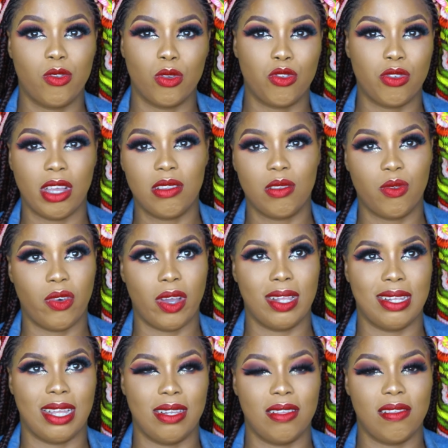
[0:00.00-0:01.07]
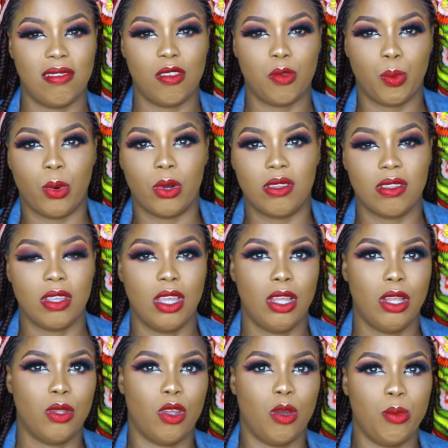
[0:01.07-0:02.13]
So try to find an AC spot.
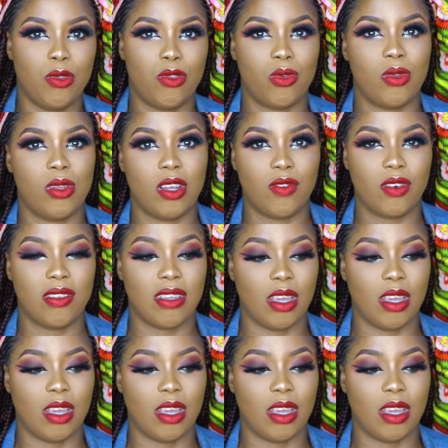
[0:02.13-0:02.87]
Don't be too nervous.